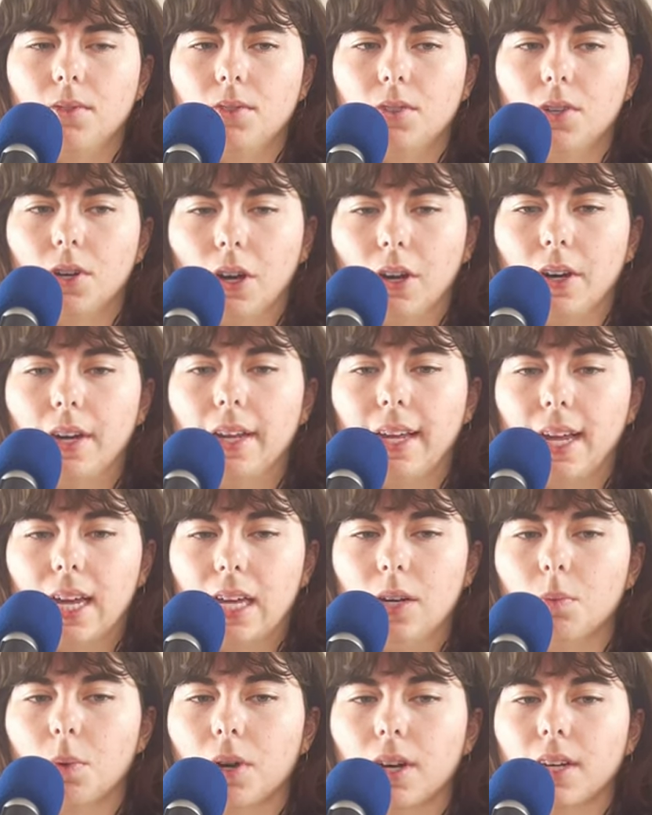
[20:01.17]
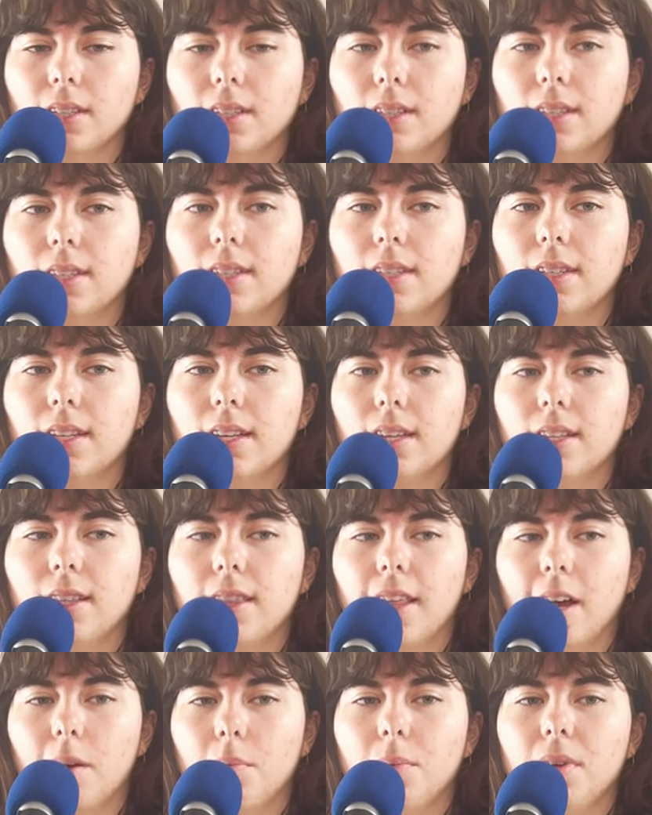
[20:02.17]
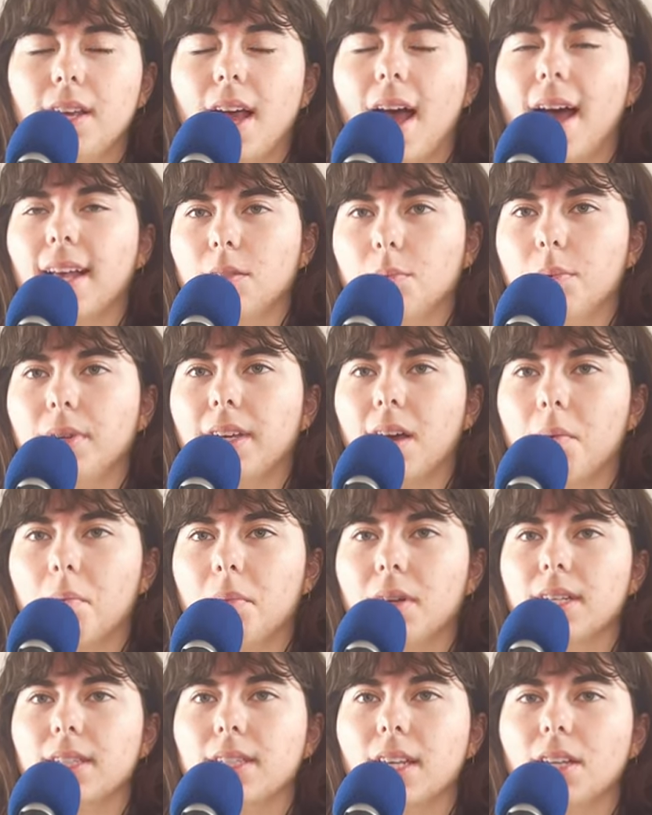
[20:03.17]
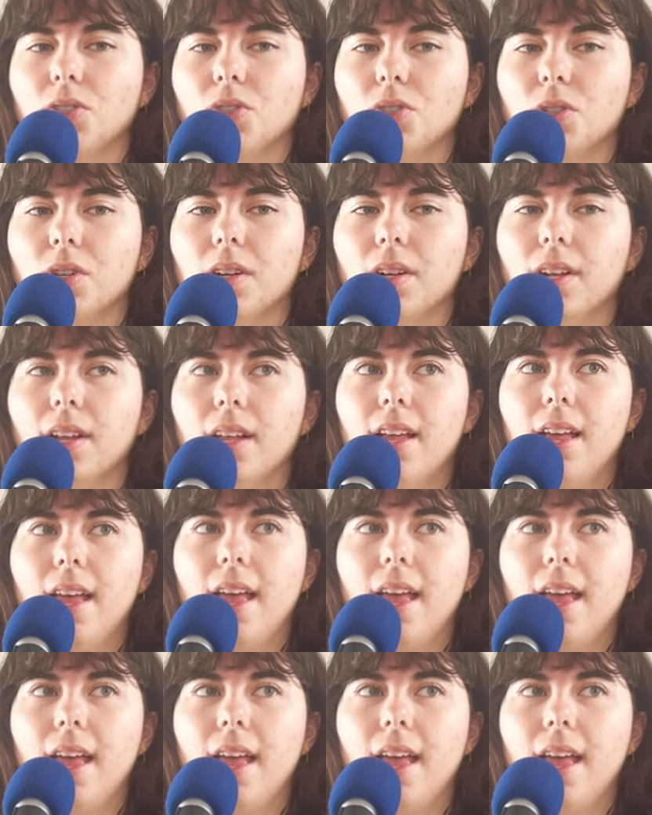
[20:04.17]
turning inwards, therapy has become an essential.